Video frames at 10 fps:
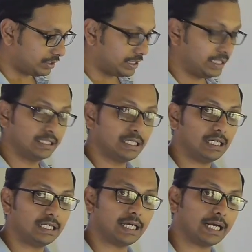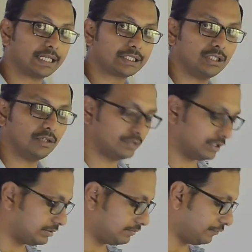In the direction of
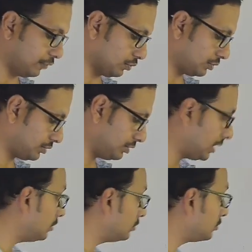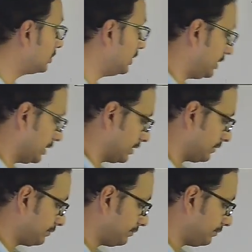the force. Now see here.